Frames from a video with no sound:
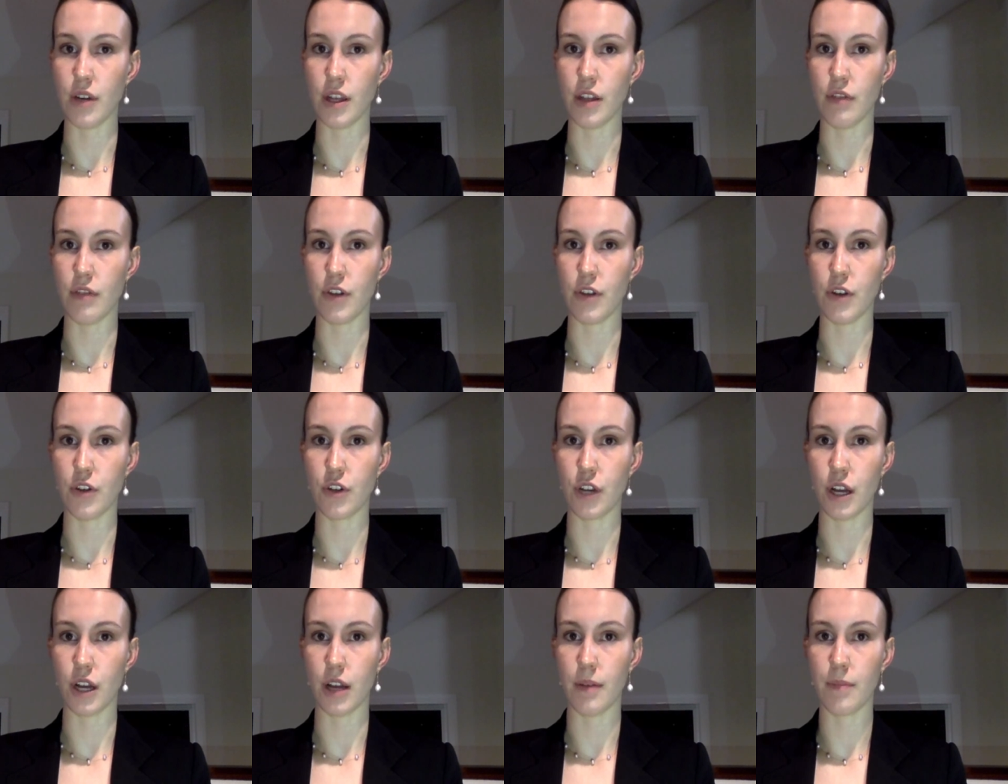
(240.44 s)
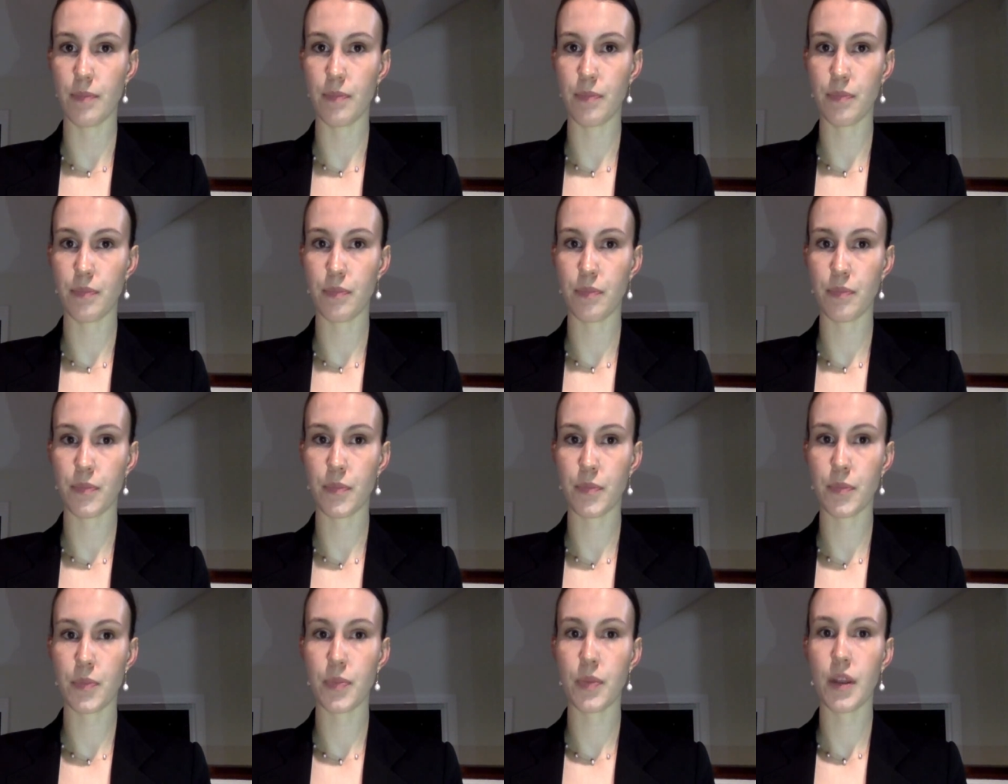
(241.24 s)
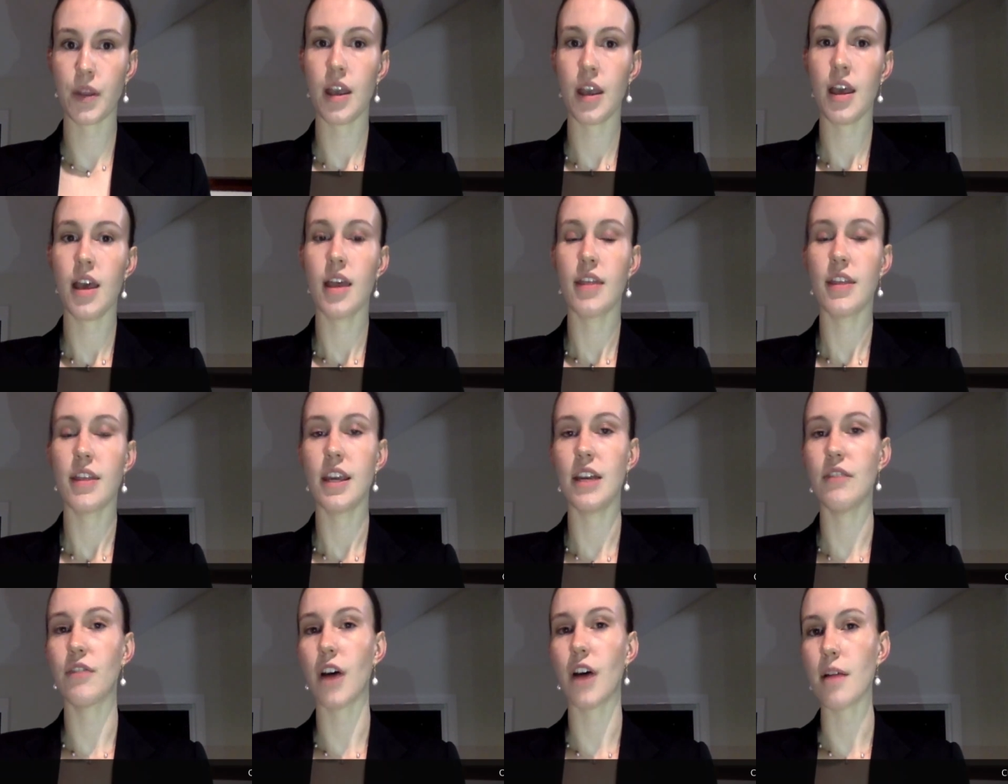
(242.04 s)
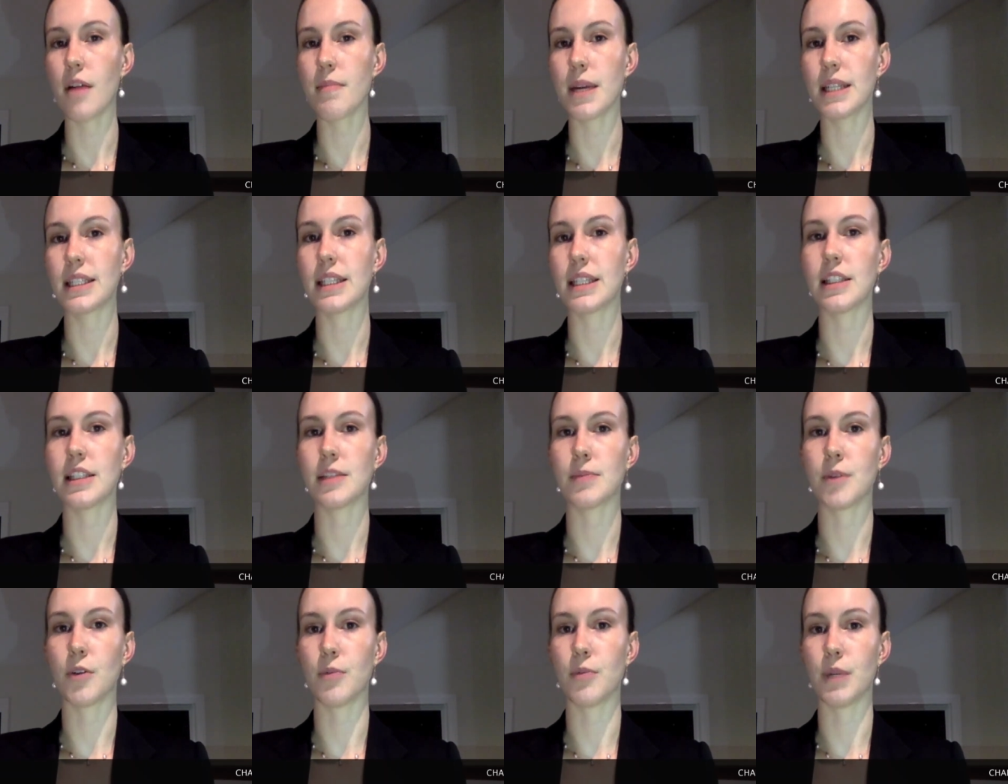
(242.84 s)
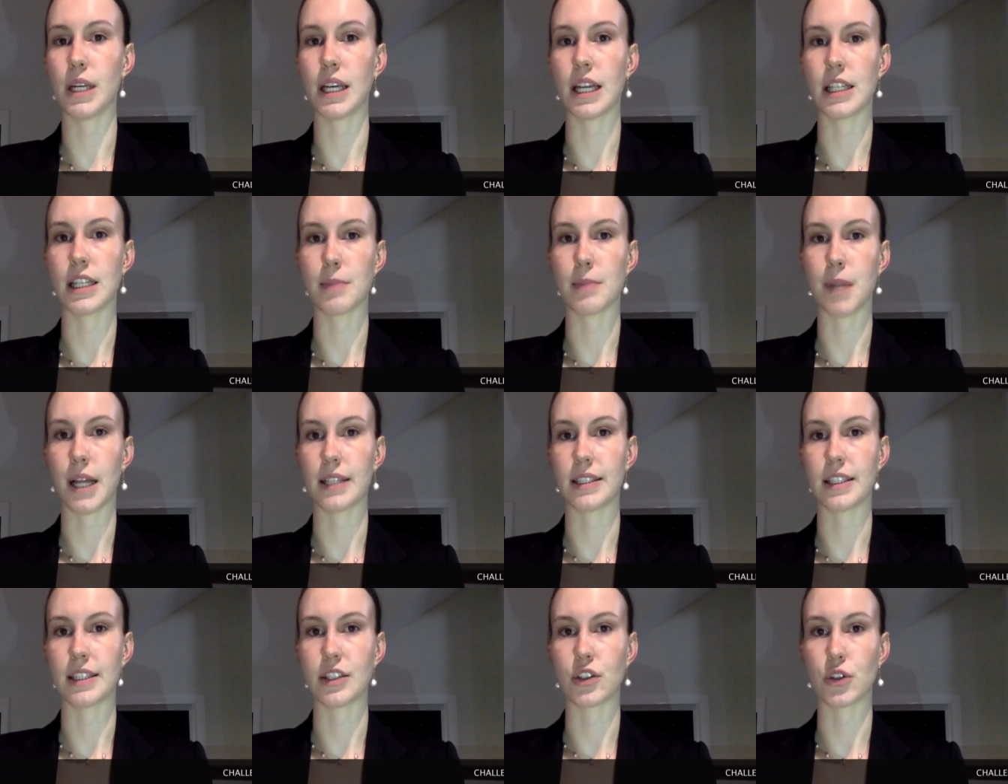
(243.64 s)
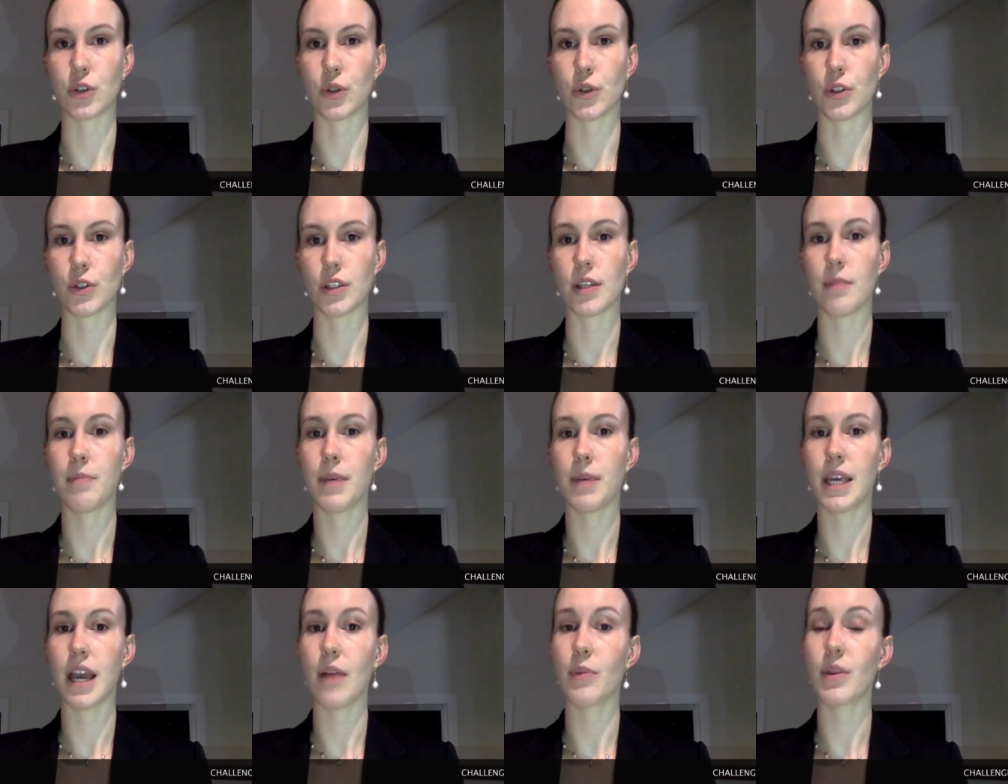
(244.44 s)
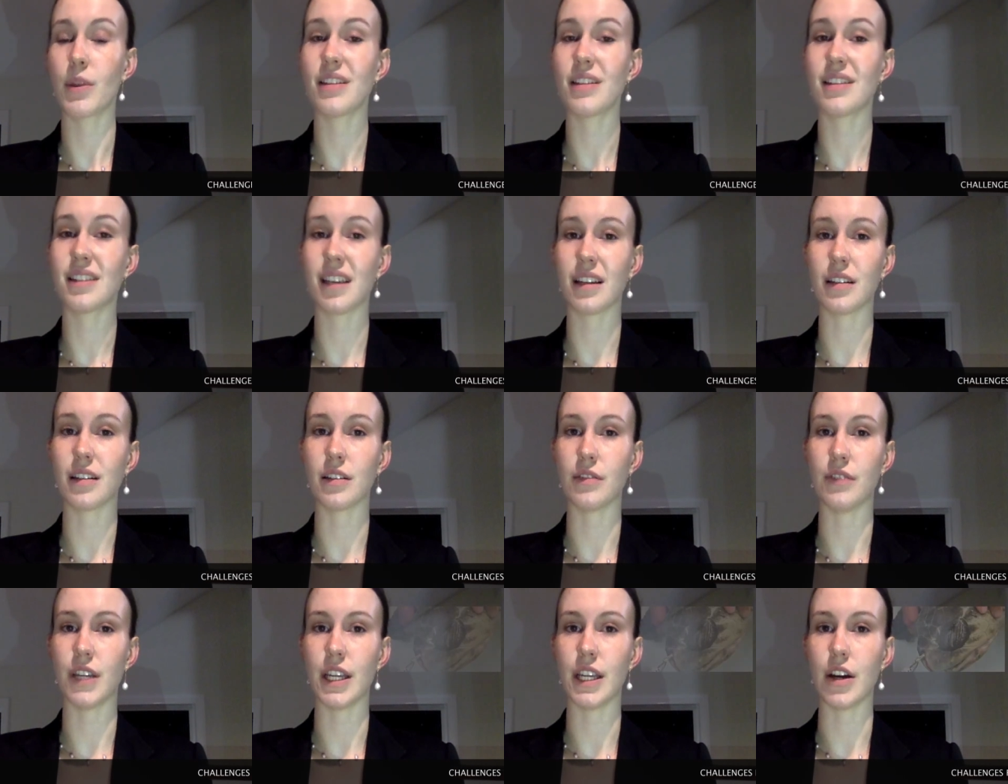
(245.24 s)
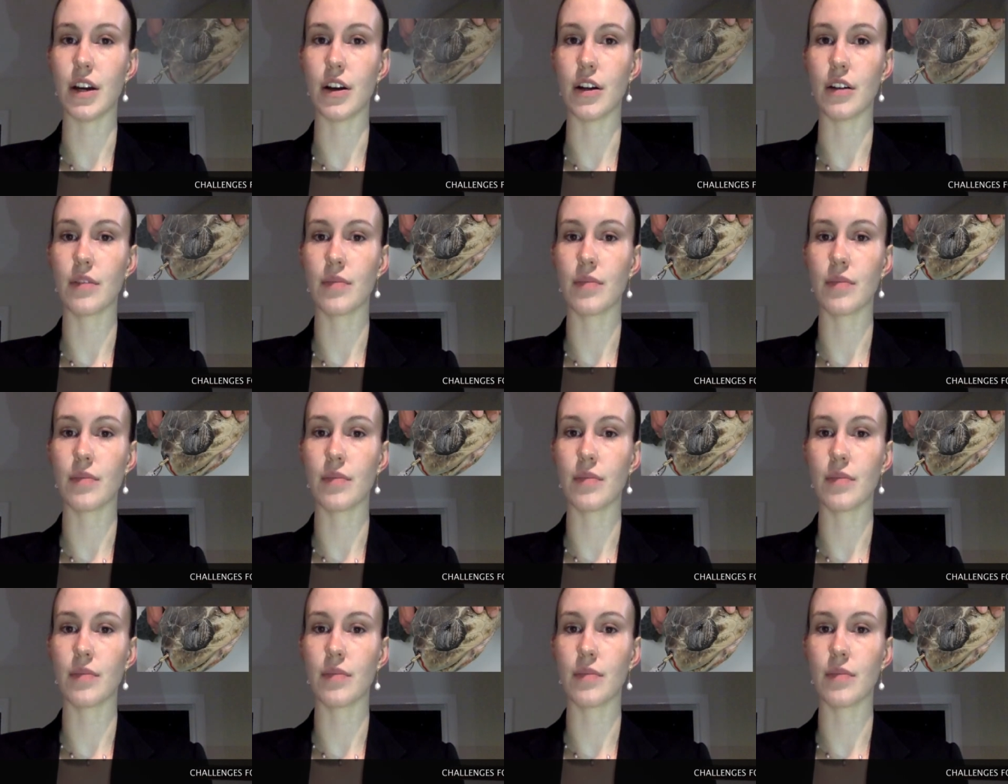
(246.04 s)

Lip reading: in the future. The environmentalist movement against plastic straws began with a single video.